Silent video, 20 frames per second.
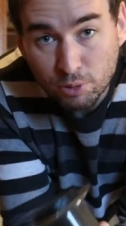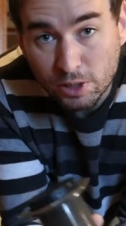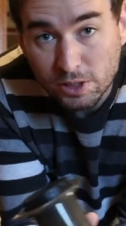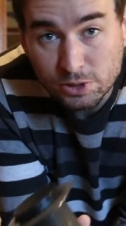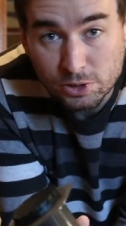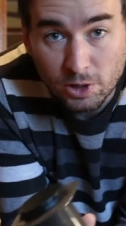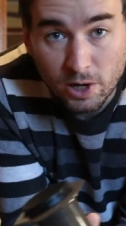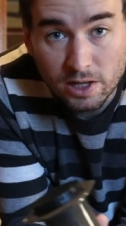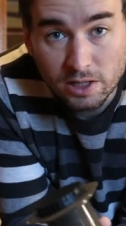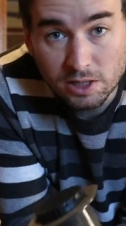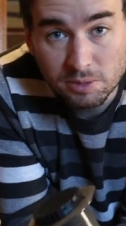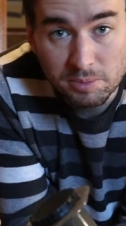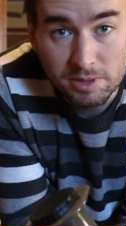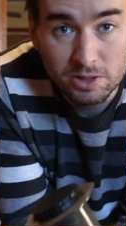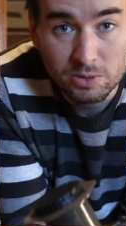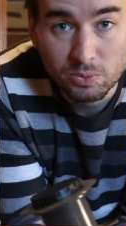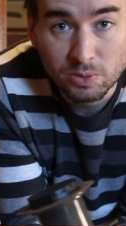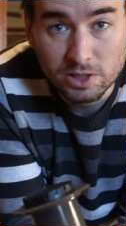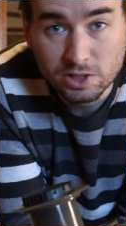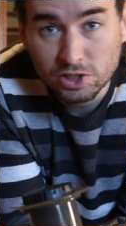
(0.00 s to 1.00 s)
pressure
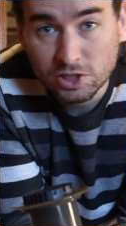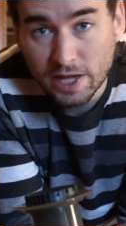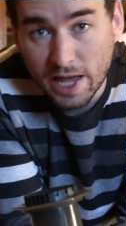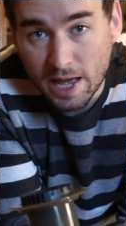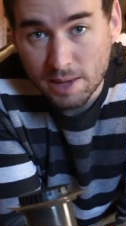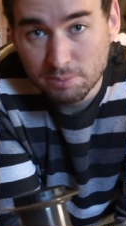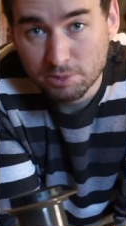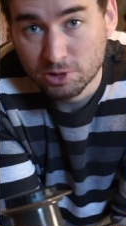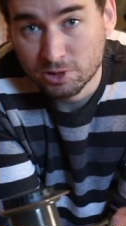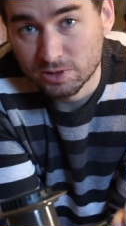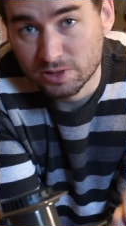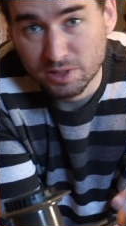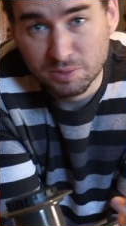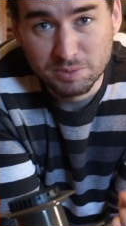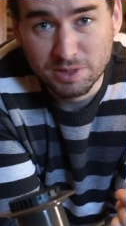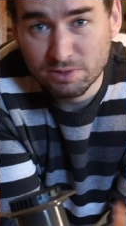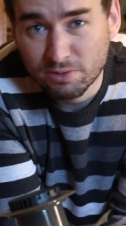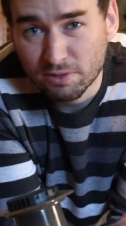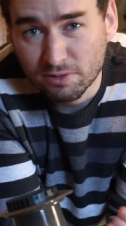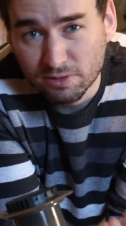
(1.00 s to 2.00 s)
element, which captures
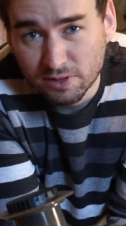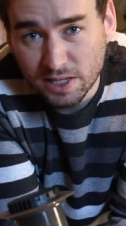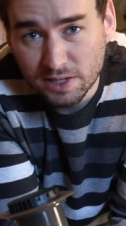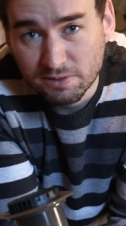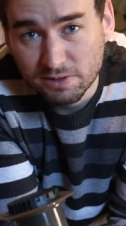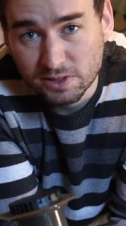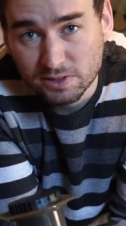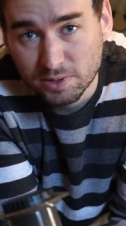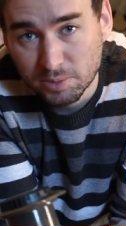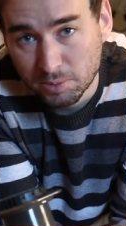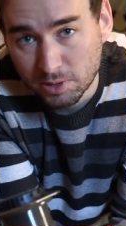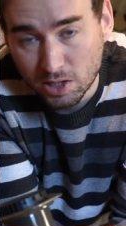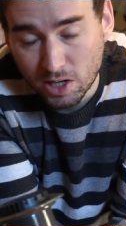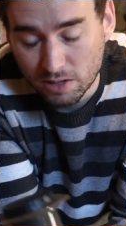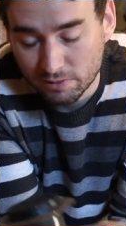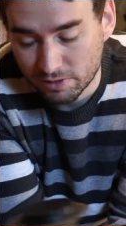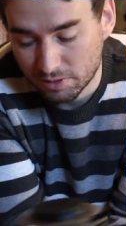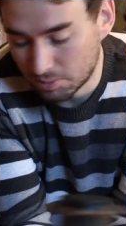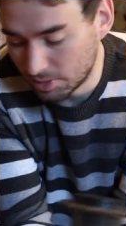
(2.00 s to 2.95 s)
some different flavors from the coffee